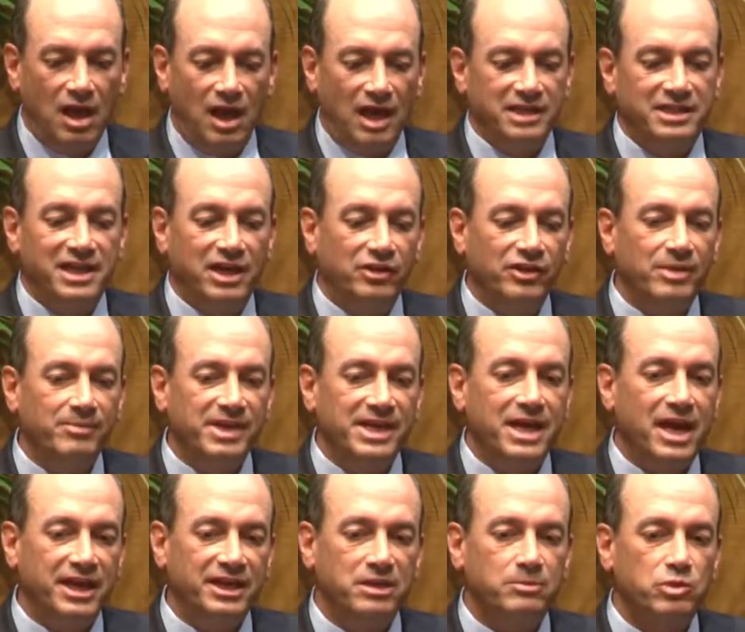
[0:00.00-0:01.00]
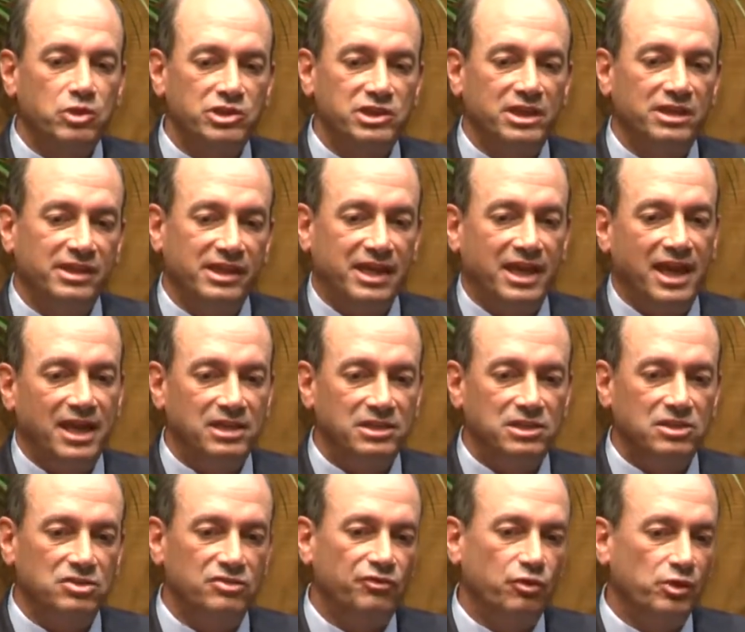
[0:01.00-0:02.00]
I tell them in 90% of the
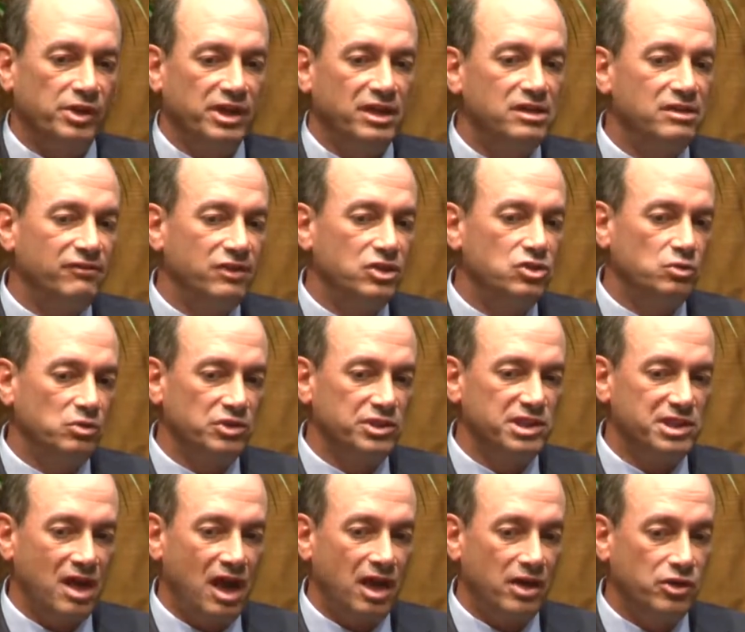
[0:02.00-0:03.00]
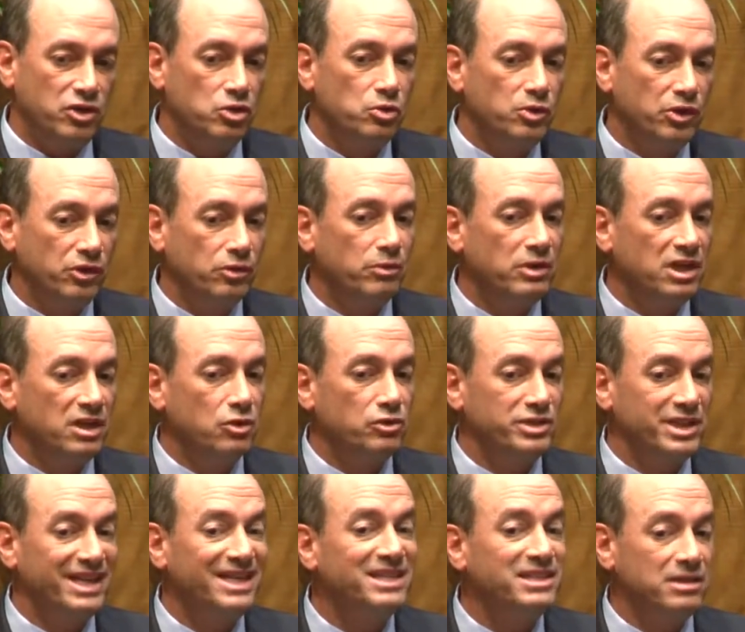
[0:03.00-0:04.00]
cases for an individual stock, 2 or 3
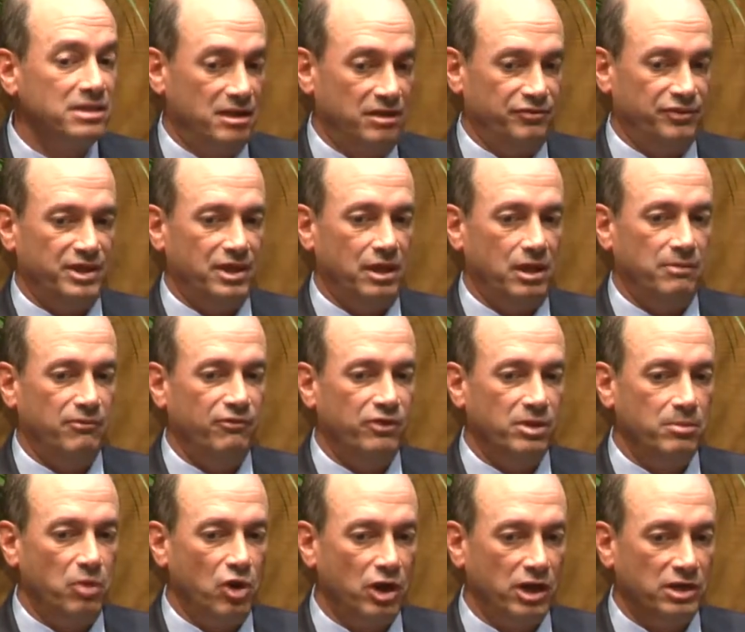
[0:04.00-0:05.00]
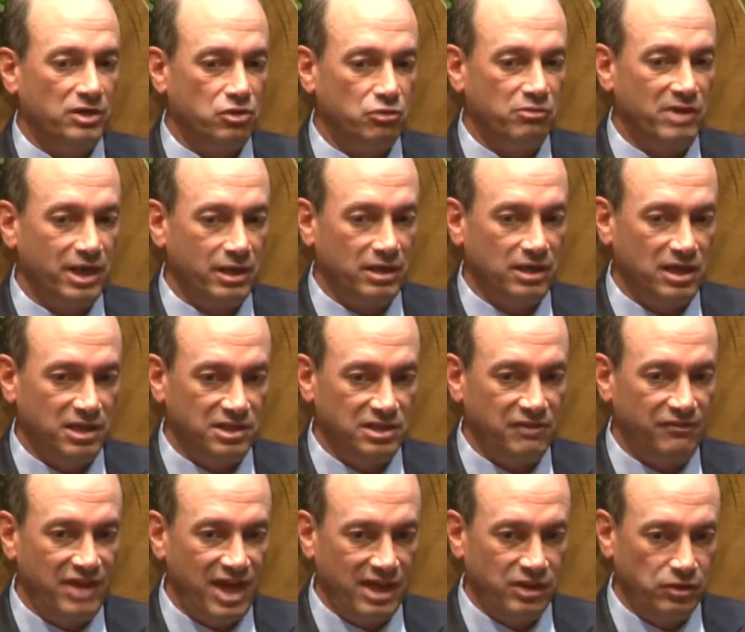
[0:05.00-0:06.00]
years is enough time for the market to recognize
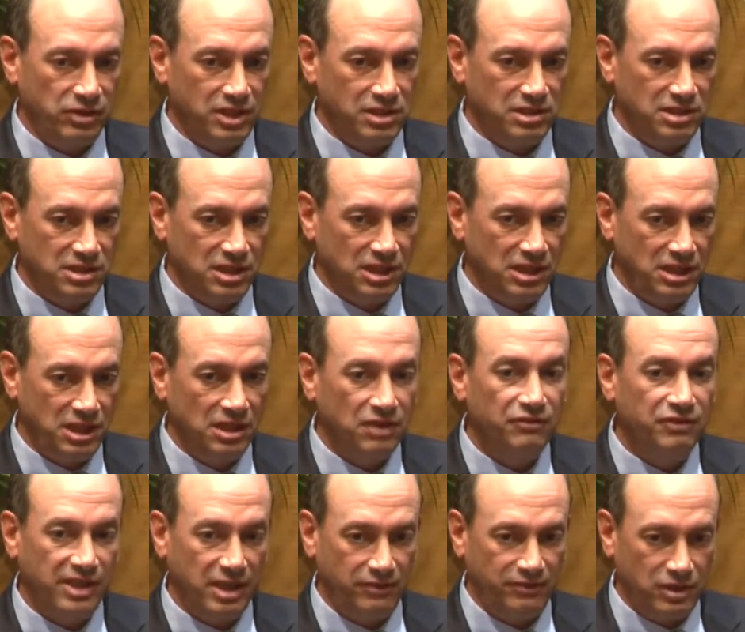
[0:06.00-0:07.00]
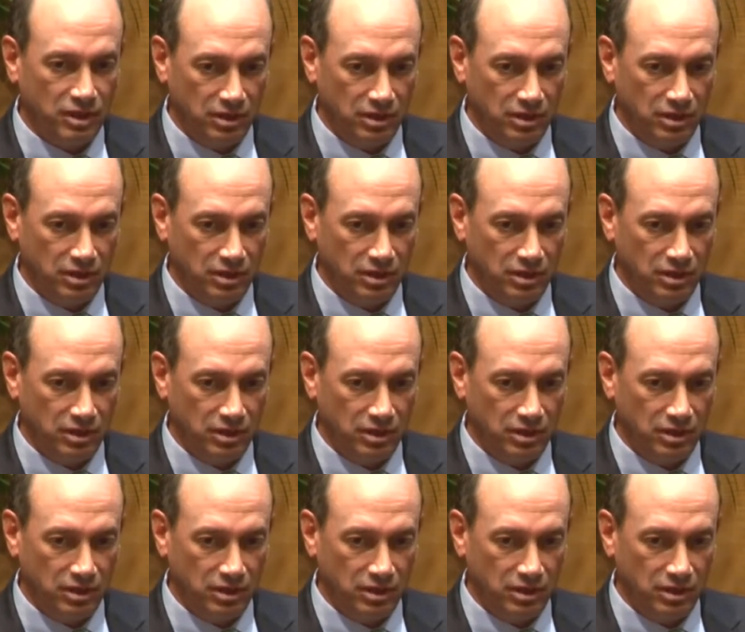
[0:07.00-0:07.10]
the value they see if they've